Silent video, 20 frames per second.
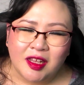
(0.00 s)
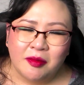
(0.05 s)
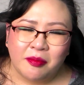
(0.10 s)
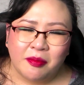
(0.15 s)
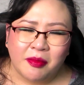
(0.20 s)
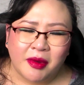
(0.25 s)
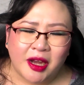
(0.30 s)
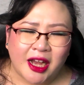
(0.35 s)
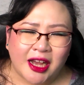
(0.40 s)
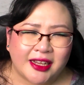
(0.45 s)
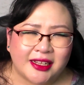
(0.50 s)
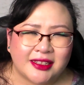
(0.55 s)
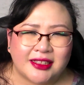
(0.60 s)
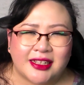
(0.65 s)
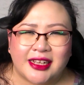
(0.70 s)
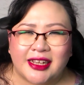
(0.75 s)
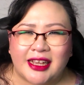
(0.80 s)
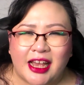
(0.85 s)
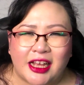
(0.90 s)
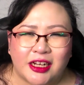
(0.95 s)
my
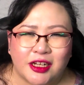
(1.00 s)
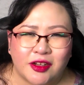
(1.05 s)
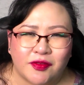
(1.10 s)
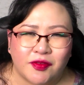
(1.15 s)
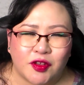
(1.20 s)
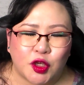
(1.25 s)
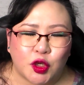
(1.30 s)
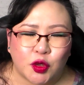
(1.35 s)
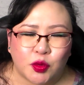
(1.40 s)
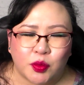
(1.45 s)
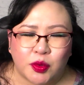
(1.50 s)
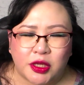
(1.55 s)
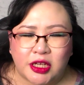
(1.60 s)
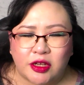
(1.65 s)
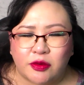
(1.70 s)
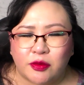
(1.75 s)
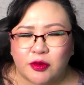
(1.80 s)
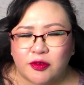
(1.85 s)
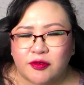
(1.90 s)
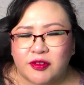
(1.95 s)
like end of year
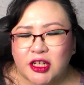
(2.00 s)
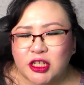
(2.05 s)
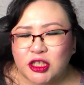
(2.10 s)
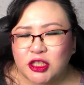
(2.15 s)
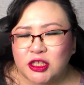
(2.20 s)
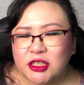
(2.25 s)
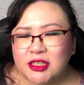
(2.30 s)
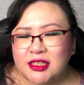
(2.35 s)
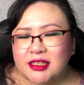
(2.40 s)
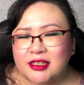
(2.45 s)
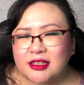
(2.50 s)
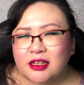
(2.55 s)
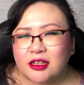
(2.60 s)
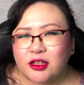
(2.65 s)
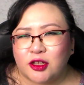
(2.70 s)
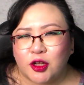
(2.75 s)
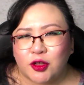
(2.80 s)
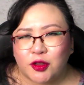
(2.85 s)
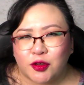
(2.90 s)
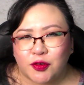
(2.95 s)
reading reflections in
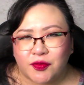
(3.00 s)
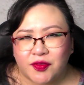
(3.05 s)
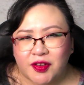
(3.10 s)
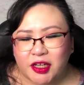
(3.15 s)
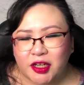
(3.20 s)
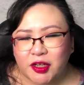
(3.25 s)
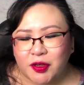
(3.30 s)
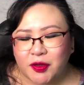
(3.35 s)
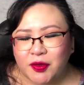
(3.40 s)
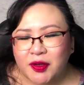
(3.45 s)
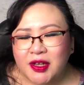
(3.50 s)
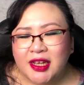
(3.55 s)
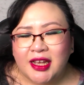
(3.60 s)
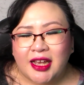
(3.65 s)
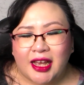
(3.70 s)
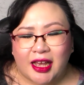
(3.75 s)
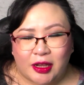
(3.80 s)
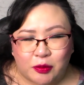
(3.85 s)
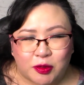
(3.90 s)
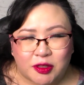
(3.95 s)
another video
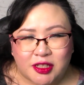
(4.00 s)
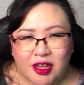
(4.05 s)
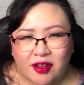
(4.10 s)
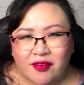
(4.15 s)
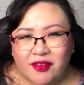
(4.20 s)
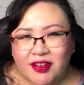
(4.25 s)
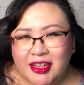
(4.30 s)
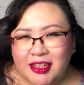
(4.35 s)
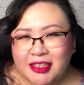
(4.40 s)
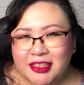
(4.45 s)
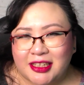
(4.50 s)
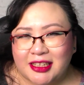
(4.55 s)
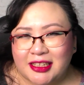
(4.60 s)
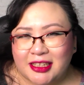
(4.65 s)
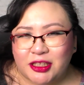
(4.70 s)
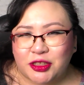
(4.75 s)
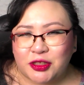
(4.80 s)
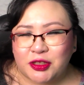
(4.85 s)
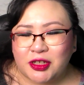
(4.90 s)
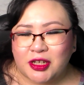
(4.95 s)
and we'll definitely
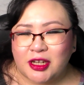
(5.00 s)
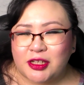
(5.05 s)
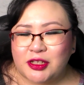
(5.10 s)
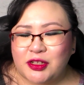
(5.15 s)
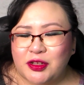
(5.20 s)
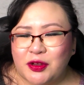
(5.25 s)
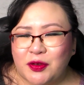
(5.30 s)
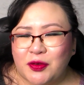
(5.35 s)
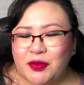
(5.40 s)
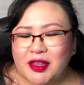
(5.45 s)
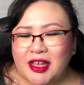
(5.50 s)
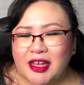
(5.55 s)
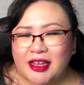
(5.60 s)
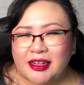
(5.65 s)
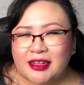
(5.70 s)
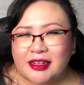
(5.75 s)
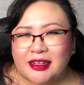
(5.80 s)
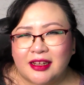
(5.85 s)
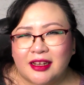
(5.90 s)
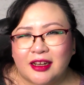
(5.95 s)
let you guys know
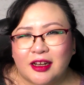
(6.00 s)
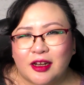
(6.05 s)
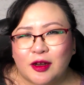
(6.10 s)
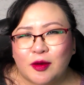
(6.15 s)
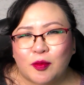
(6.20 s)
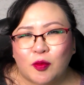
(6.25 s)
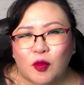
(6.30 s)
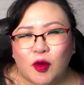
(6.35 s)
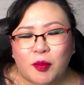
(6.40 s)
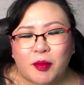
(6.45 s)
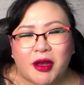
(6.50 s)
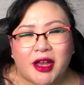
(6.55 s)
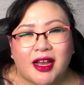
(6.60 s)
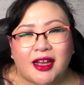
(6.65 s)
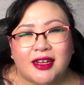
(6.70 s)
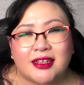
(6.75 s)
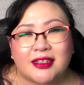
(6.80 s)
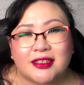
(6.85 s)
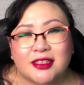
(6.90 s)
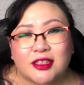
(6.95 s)
then um, what my
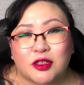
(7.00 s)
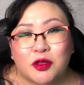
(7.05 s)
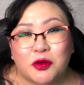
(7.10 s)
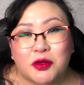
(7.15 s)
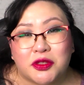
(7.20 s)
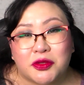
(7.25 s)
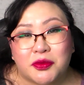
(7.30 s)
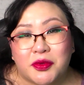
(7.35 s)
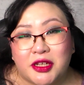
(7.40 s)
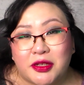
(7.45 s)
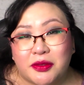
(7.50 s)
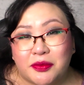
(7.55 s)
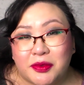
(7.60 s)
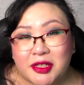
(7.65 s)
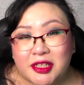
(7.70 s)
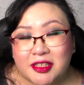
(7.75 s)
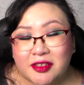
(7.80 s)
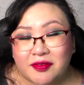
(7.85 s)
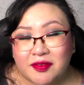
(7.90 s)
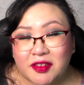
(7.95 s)
highest and lowest rated
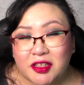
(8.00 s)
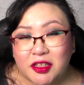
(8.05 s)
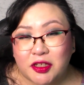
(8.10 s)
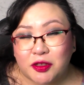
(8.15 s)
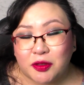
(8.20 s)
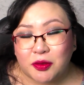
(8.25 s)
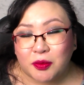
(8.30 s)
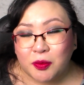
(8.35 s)
reads of the year